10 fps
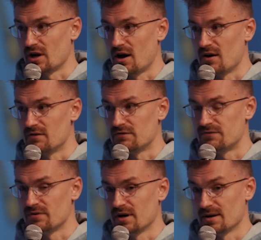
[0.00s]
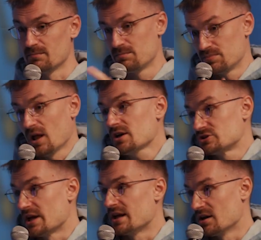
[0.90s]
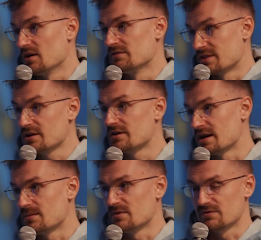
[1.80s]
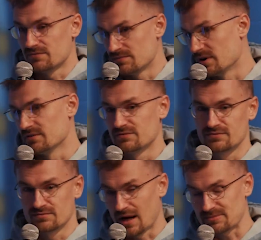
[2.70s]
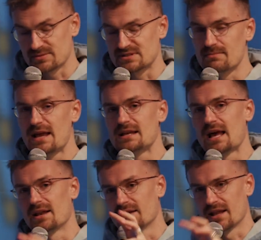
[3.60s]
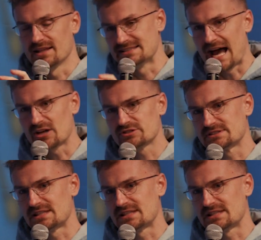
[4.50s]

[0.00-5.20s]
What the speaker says: of blockchain, of Ethereum, of Optimism mainnet, and these addresses that